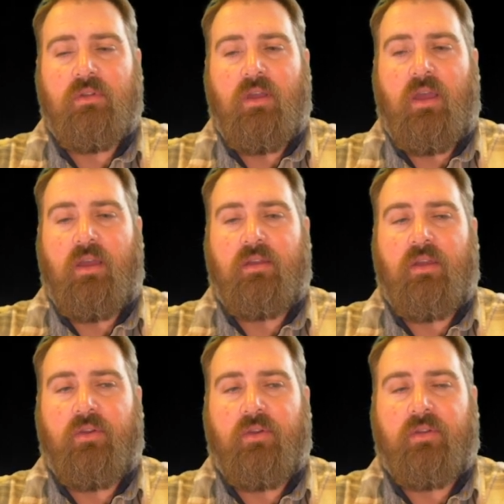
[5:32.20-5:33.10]

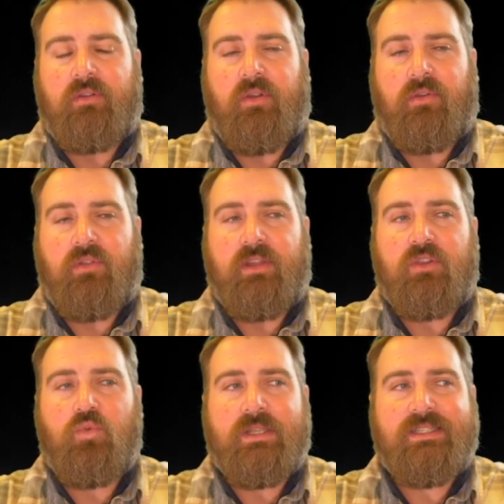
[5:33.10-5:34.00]
or
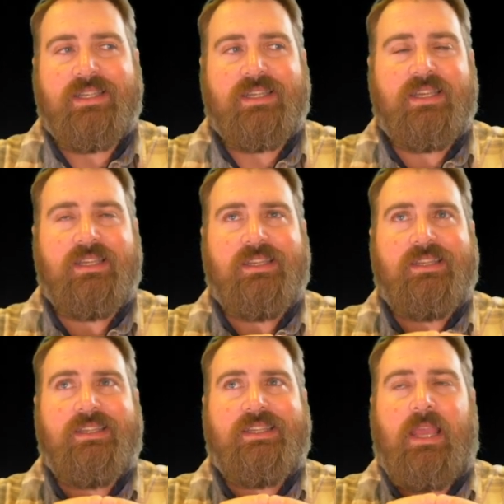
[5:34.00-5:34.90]
linguistic
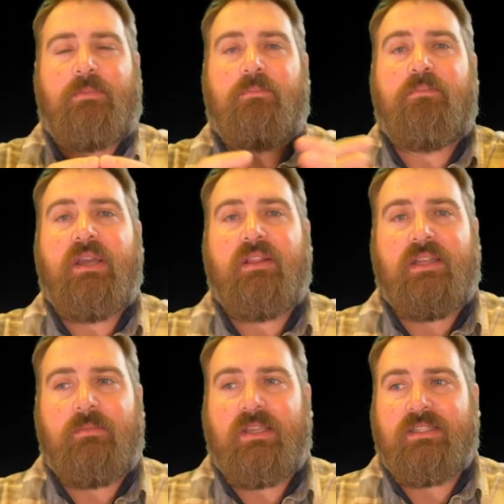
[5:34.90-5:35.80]

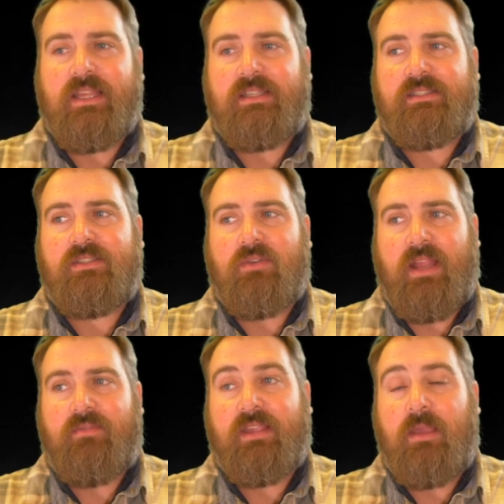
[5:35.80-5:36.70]
capability because they don't
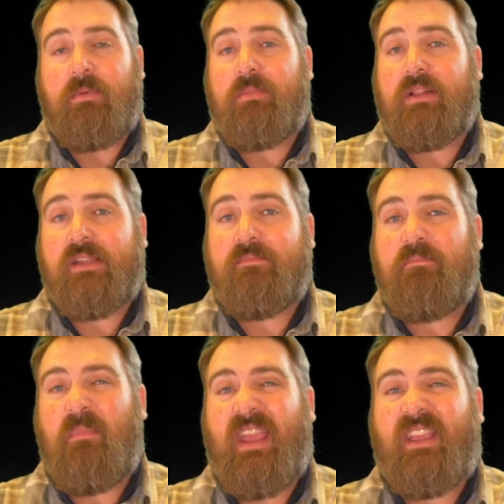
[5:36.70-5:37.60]
have the capability of
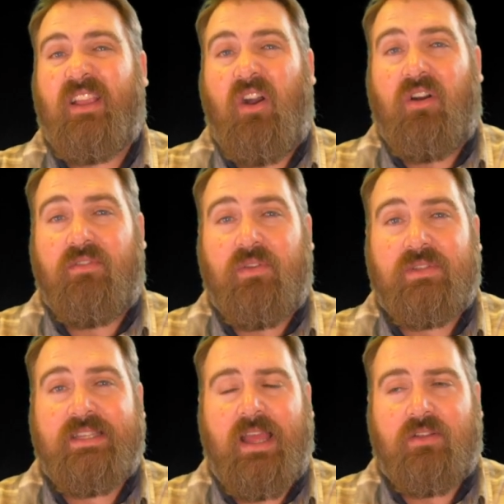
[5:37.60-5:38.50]
making all of
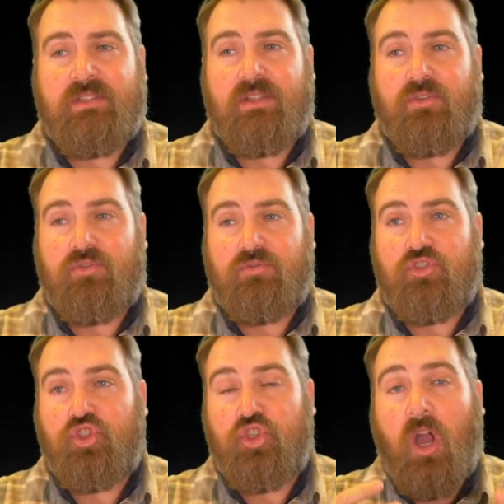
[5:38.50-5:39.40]
those sounds. Their
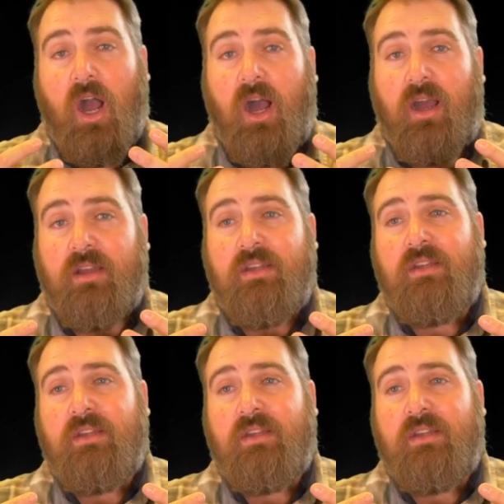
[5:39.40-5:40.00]
jaw,